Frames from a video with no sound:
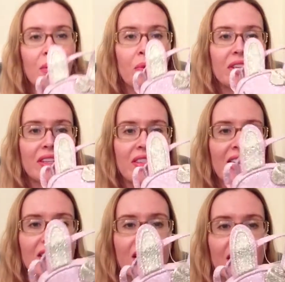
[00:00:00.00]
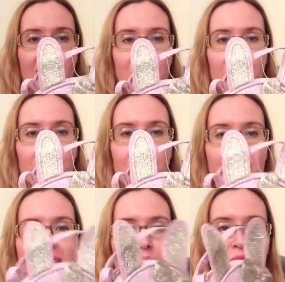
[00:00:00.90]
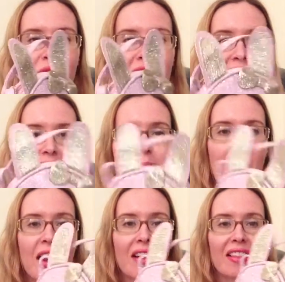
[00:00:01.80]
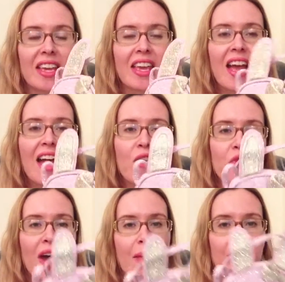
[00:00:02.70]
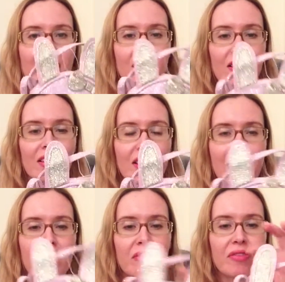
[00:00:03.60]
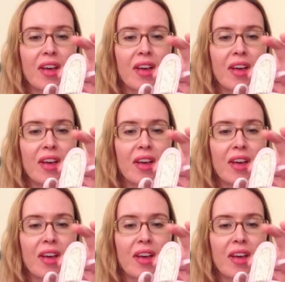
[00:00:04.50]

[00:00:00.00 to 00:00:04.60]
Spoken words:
was this little really sparkly rabbit kind of